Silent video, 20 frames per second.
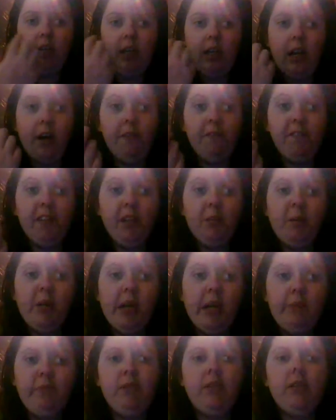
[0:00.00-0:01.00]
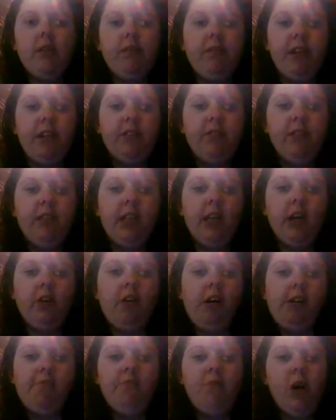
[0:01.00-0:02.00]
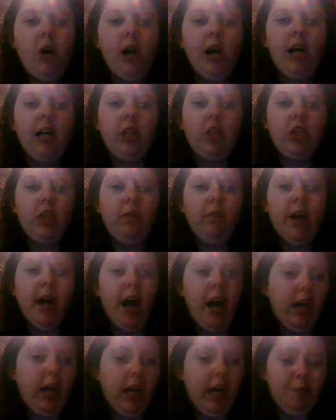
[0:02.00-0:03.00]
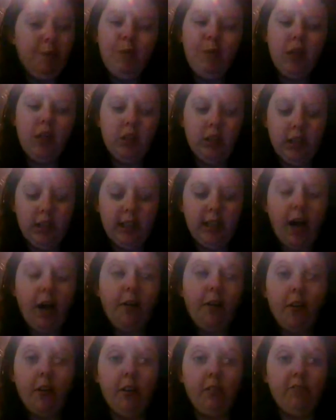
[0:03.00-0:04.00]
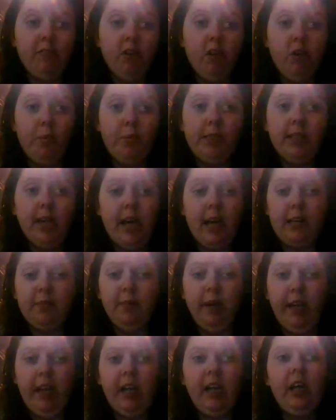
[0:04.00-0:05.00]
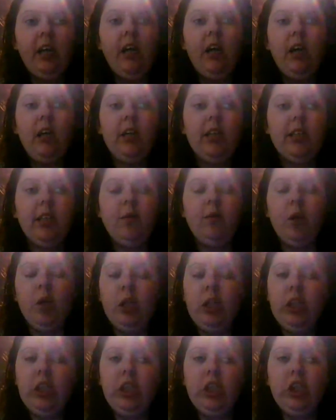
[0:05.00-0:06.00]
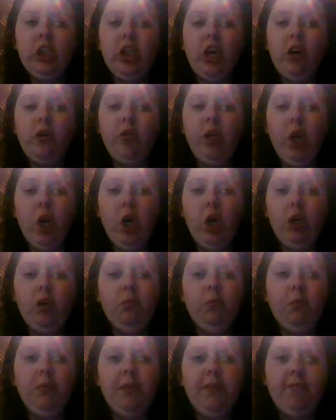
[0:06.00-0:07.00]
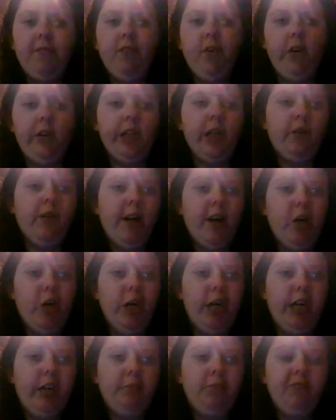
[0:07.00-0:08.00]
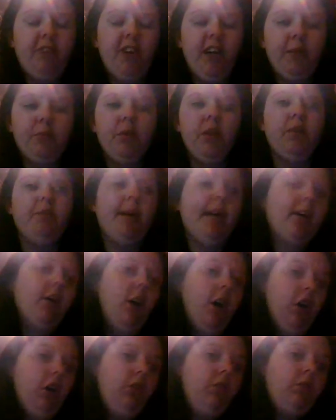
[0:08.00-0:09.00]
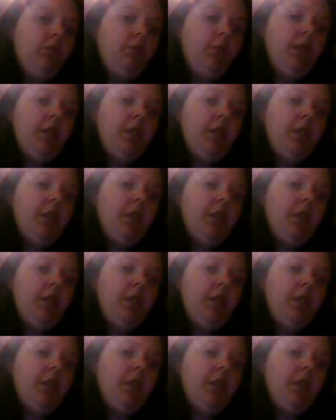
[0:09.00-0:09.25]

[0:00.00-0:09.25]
Now, for the purpose of this video, I'm not actually wearing it because it's down on the floor beside me, because I wanted to show y'all before I wear it, before I put it back on.